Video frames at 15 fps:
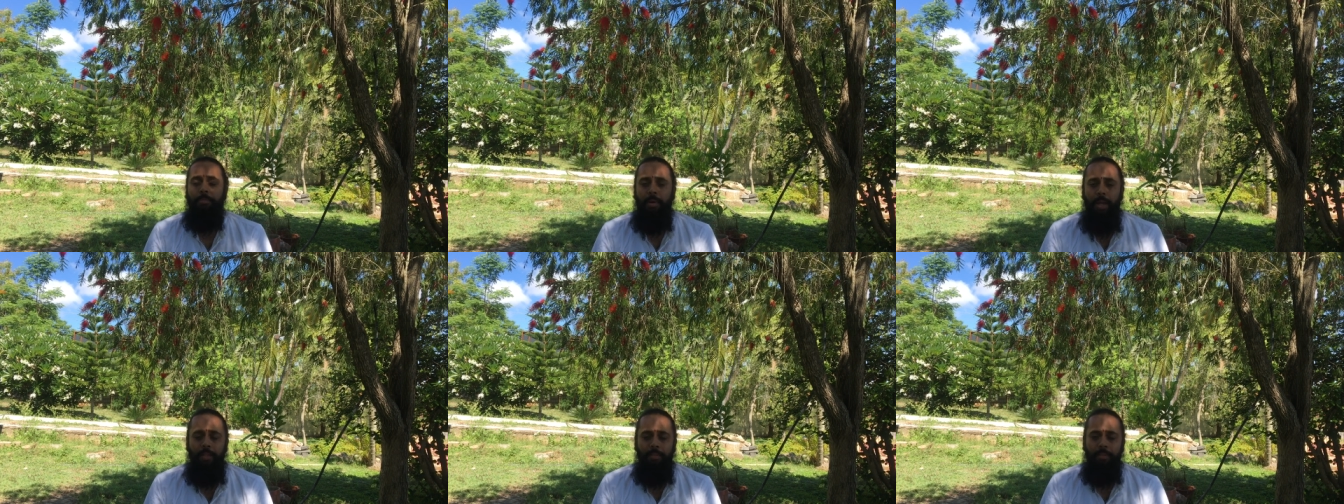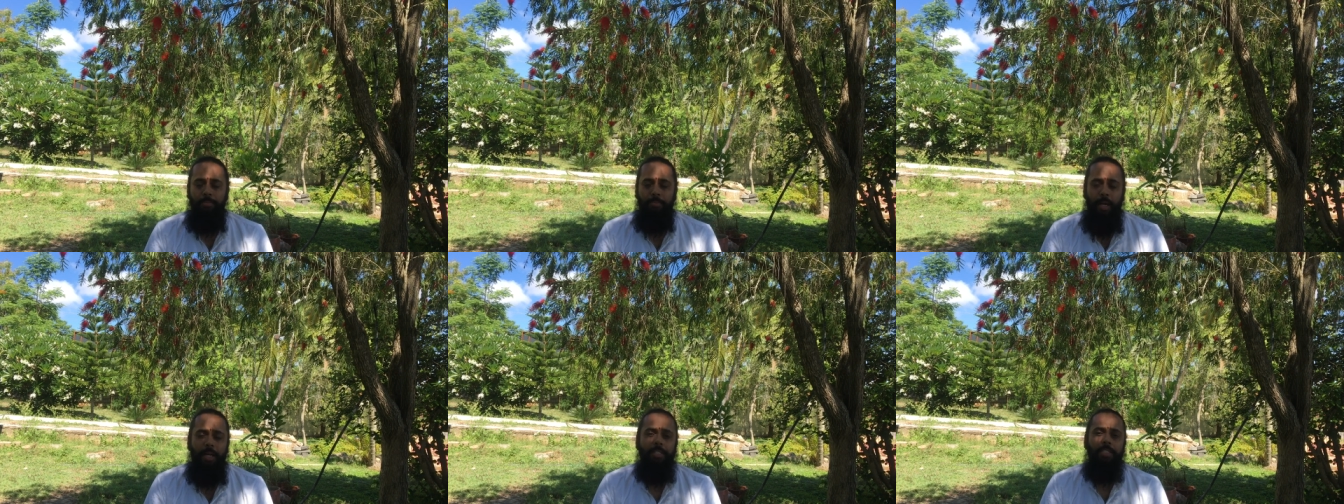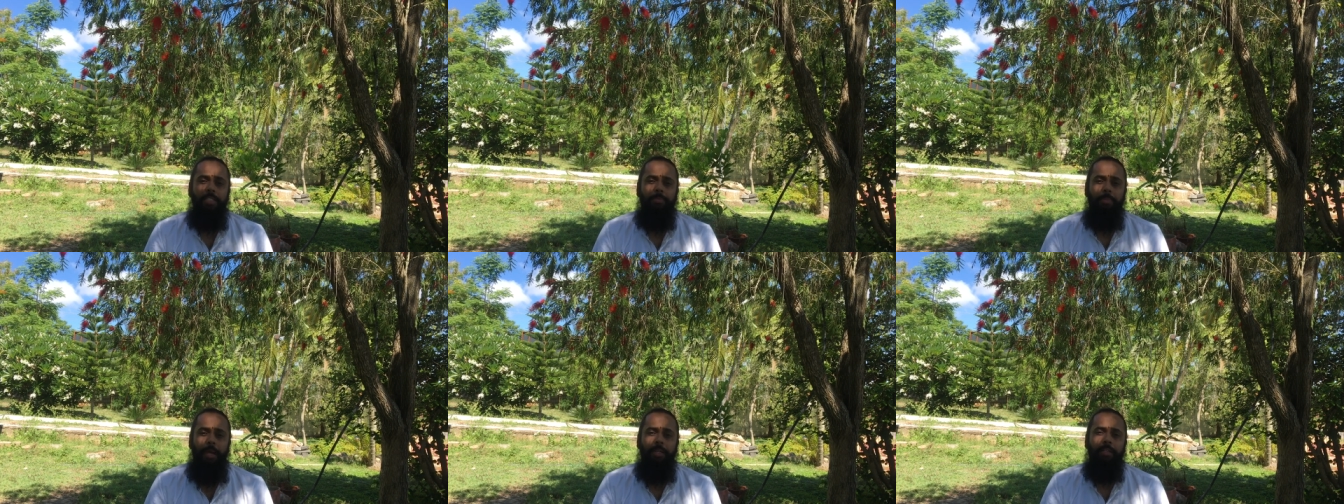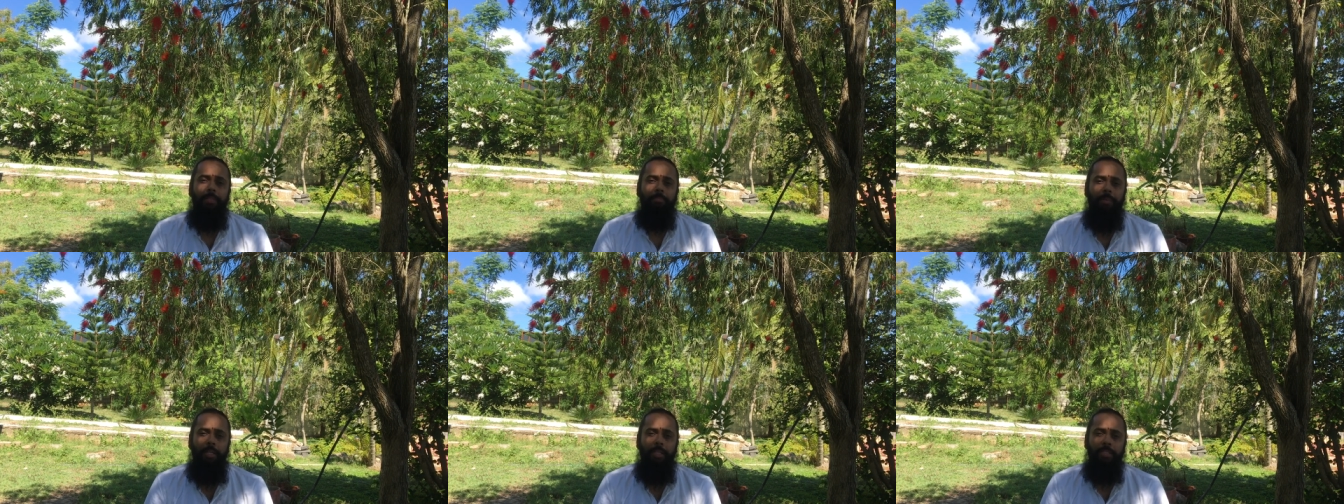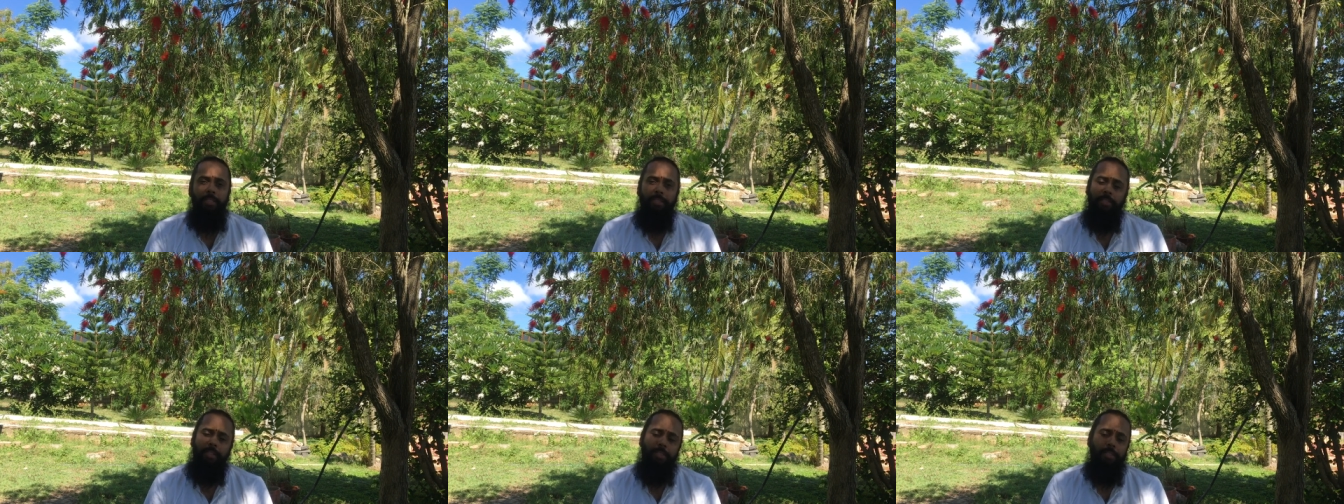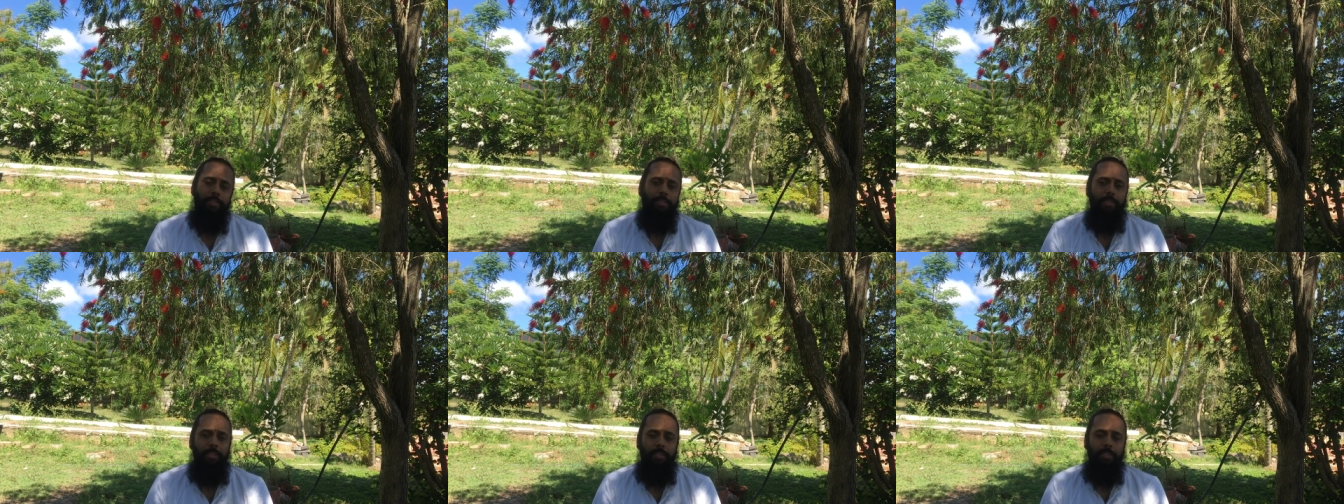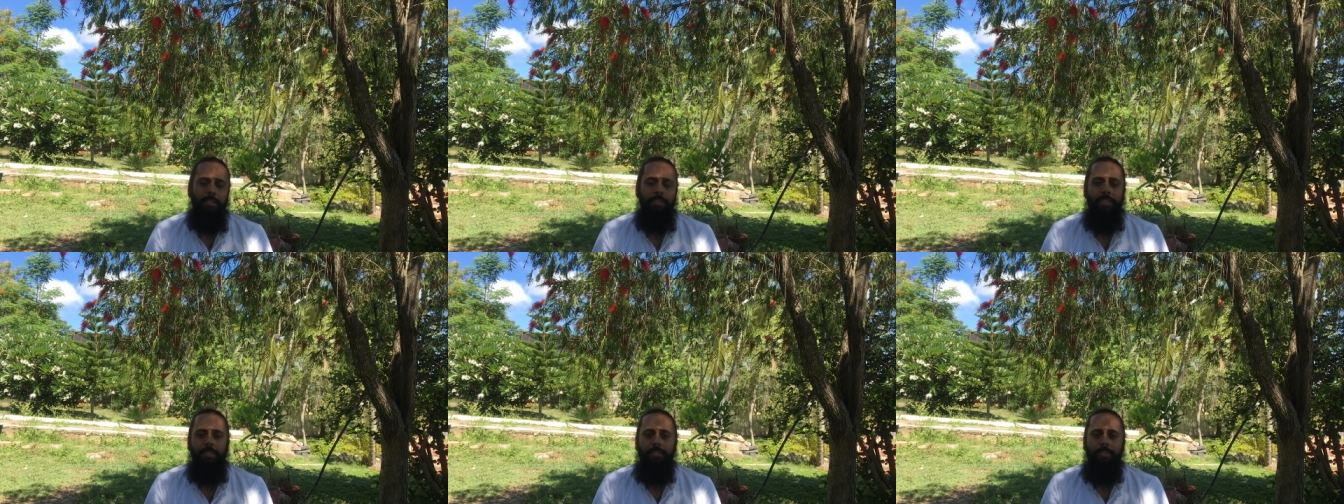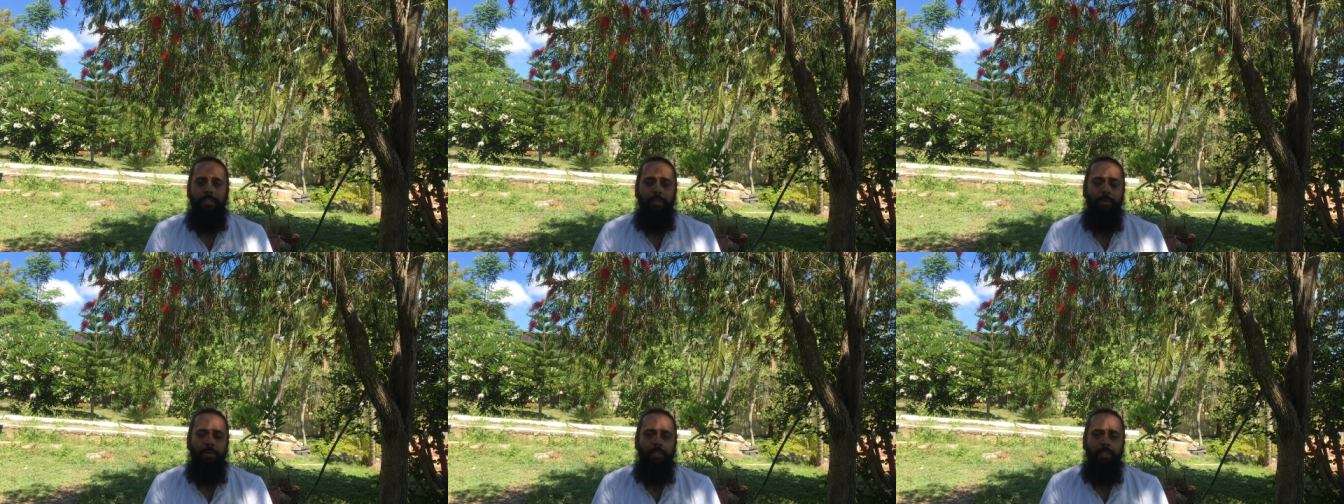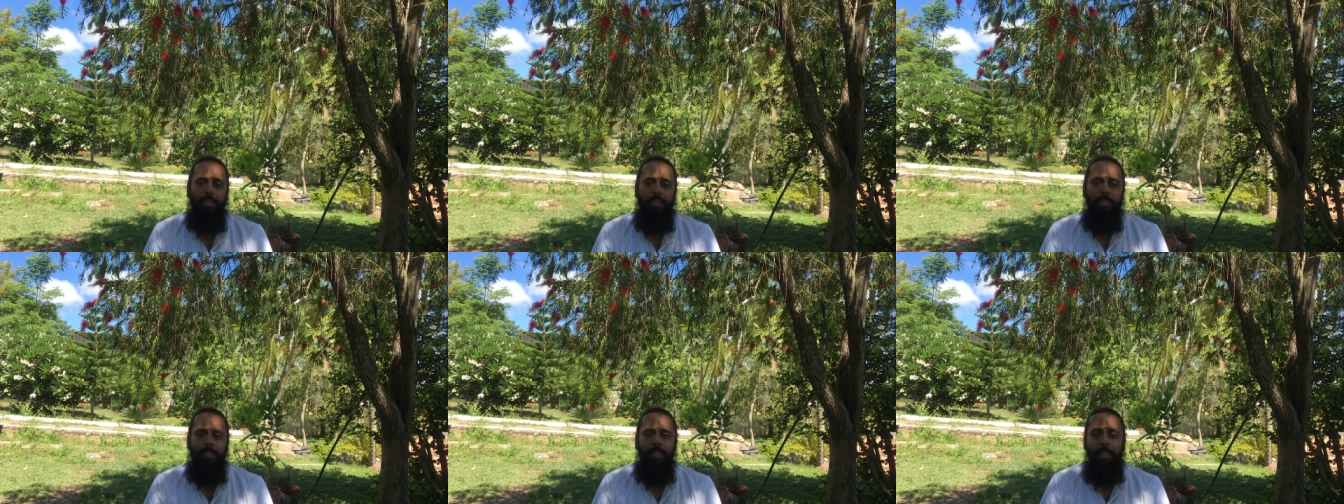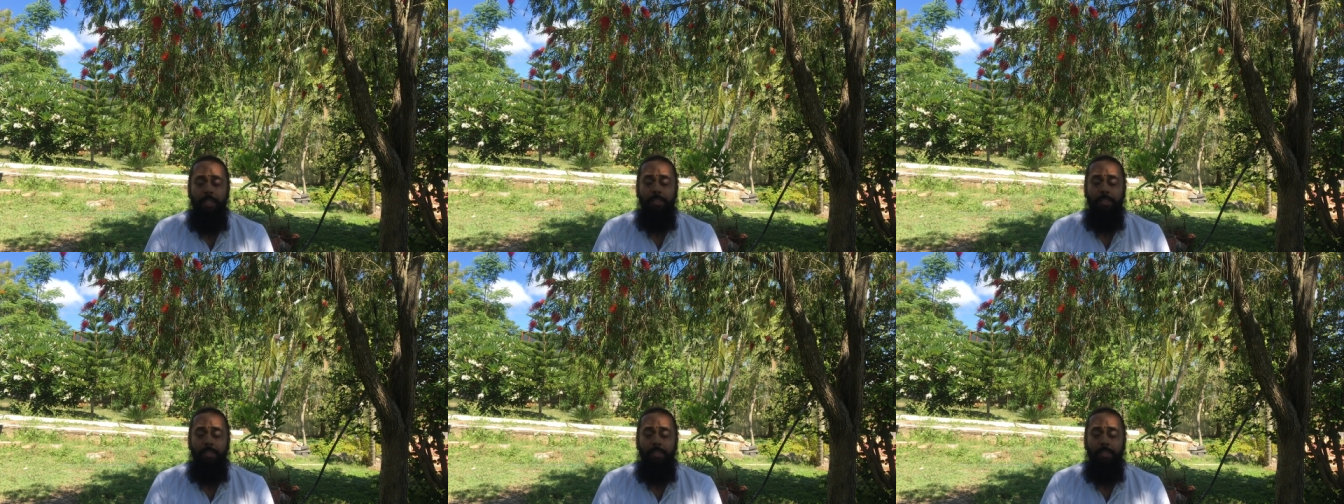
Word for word: the Mars is badly placed, these are the these are the qualities.